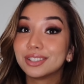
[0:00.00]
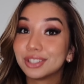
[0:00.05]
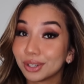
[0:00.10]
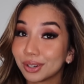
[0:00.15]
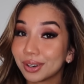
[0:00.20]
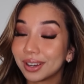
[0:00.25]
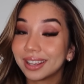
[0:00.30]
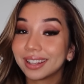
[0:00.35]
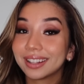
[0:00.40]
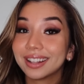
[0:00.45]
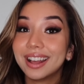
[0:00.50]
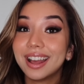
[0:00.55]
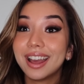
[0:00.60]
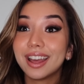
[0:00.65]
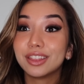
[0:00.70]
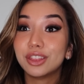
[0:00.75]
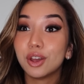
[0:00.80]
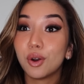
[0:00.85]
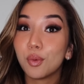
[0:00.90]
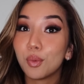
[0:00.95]
during
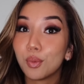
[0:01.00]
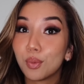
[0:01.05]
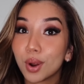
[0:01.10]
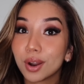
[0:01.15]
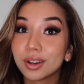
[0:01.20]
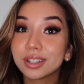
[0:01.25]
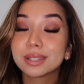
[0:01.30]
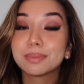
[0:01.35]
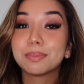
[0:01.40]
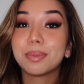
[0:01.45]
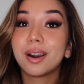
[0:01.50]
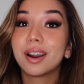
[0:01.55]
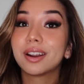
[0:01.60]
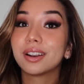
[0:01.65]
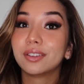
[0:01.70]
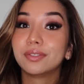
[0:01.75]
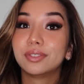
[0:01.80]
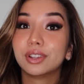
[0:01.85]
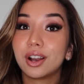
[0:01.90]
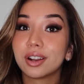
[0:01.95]
the worst
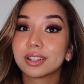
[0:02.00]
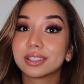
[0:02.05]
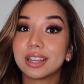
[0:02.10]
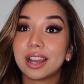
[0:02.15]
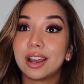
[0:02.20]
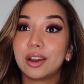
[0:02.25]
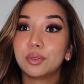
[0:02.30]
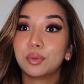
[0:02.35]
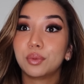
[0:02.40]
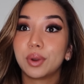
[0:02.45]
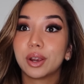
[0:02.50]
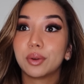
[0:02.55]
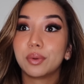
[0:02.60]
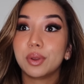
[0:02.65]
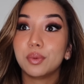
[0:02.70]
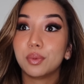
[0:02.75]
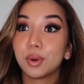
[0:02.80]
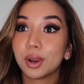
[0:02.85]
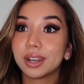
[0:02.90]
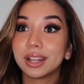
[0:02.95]
part of lockdown where
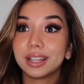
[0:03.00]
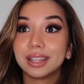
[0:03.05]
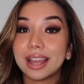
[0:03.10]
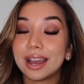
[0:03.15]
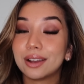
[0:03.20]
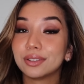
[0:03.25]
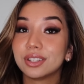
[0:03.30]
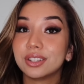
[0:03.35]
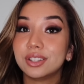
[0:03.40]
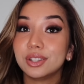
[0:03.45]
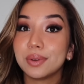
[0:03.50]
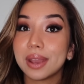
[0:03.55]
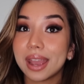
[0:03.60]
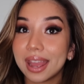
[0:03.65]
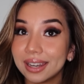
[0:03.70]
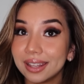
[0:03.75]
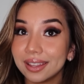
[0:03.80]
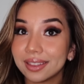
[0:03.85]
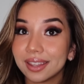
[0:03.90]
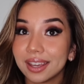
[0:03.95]
we weren't allowed to do
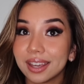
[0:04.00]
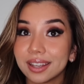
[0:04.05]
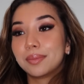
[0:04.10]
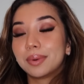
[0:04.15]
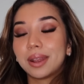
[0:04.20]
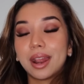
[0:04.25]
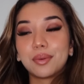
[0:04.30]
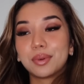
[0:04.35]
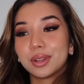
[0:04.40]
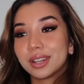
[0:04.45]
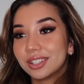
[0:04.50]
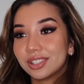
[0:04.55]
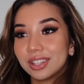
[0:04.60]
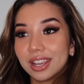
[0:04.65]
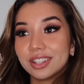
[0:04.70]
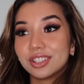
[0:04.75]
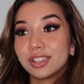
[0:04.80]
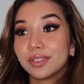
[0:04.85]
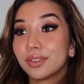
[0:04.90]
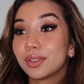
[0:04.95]
anything. But I wouldn't
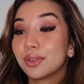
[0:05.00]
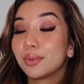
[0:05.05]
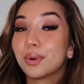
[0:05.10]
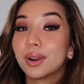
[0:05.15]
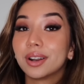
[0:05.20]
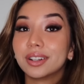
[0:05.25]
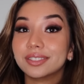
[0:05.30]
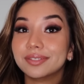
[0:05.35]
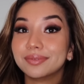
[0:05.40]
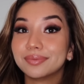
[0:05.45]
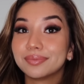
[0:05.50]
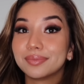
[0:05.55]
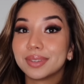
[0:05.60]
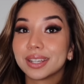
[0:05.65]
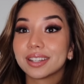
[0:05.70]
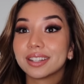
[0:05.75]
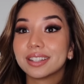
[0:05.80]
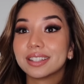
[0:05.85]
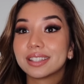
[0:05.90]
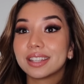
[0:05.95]
change it for the world,
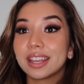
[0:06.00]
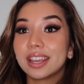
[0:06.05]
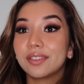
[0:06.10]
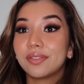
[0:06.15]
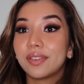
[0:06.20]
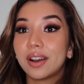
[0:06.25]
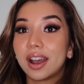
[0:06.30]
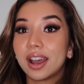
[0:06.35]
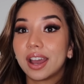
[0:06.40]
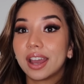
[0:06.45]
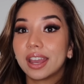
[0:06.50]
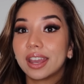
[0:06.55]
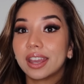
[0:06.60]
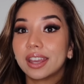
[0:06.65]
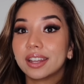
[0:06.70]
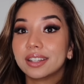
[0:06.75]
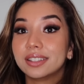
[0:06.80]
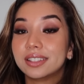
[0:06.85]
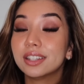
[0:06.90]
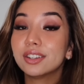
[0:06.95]
because if
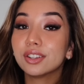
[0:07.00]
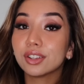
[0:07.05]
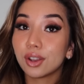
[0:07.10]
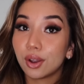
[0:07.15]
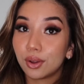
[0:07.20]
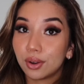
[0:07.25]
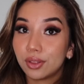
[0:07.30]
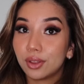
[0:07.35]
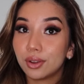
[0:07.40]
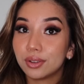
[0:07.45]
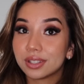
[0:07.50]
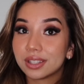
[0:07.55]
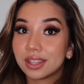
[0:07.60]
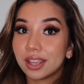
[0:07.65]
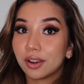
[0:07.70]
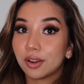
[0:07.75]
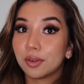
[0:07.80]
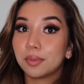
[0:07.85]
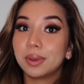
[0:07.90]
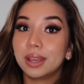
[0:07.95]
I didn't go to those
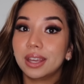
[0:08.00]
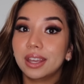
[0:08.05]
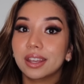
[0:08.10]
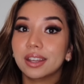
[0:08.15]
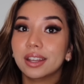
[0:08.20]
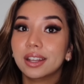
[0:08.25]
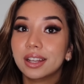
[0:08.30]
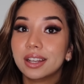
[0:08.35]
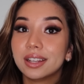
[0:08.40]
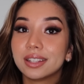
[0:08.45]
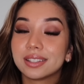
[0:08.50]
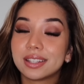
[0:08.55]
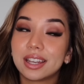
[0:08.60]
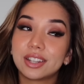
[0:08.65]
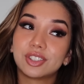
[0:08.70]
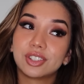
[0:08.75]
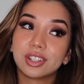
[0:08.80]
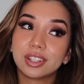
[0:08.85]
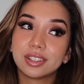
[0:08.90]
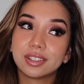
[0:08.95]
therapy
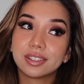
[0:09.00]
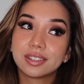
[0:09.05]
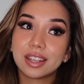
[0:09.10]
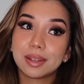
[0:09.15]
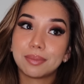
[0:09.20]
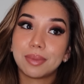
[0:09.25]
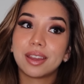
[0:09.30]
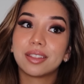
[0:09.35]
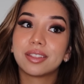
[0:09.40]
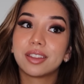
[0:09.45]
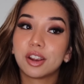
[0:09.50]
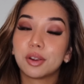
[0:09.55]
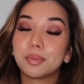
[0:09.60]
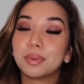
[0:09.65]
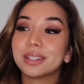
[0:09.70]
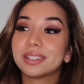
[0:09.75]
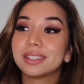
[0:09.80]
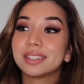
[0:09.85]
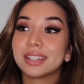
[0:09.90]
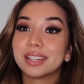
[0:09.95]
sessions and my
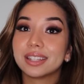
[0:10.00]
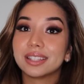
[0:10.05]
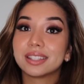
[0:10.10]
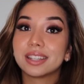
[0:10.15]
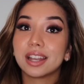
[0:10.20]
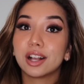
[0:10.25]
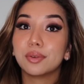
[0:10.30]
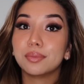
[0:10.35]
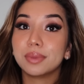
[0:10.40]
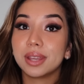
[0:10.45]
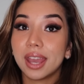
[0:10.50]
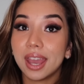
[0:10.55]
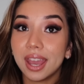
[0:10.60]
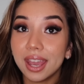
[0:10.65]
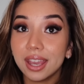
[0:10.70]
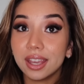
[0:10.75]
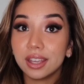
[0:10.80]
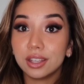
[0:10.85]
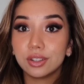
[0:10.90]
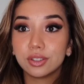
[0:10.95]
therapist didn't tell me,
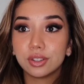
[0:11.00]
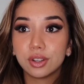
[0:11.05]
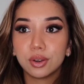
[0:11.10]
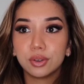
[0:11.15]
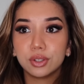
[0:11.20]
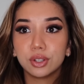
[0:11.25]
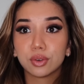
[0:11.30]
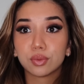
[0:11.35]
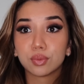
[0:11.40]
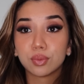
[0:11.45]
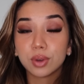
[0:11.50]
hey, you know, you're